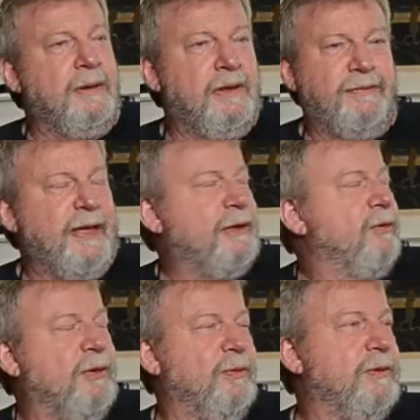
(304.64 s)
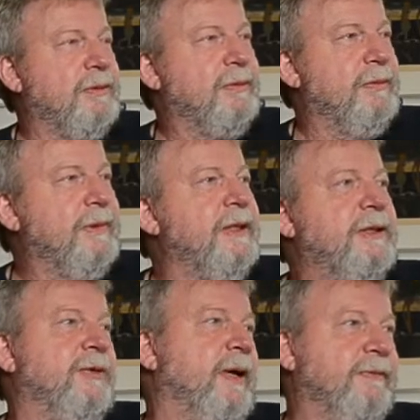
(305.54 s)
in fact you don't need
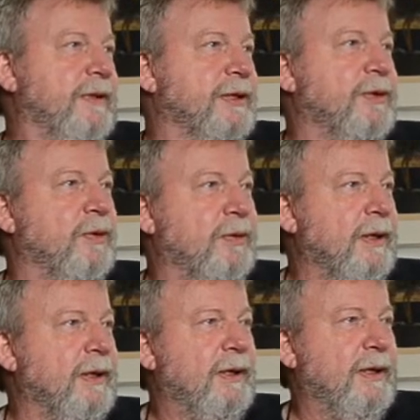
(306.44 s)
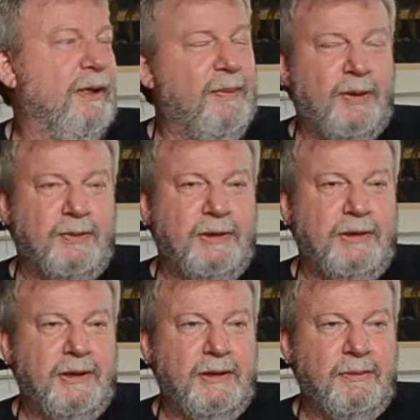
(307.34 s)
to have this story about
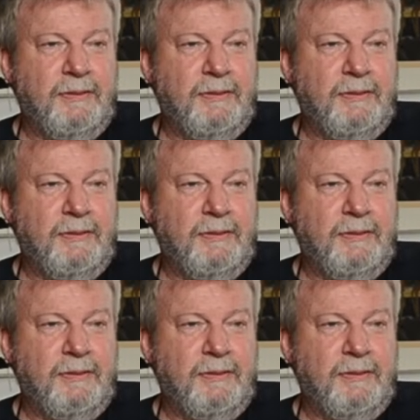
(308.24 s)
Tintin.